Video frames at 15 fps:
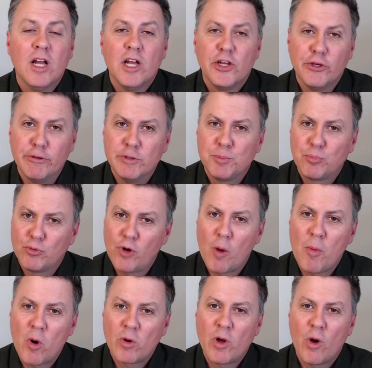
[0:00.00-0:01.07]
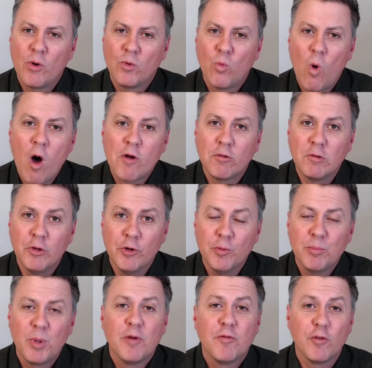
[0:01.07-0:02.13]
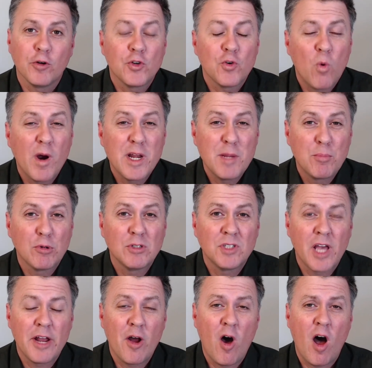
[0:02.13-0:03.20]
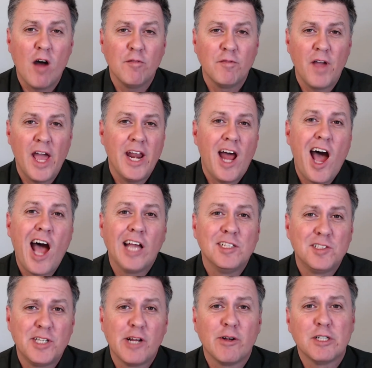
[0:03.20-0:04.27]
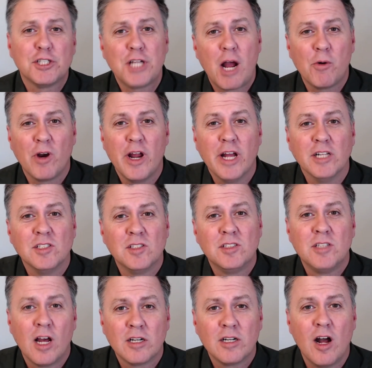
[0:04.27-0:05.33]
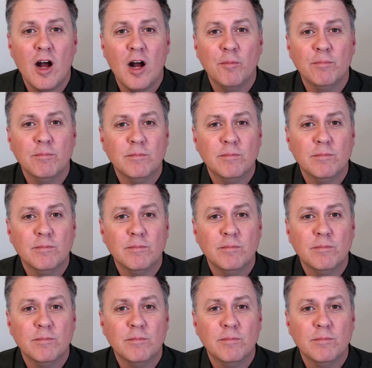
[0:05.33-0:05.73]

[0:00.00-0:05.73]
Use promo code WATERLOOP for 20% off at highsierrashowerheads.com.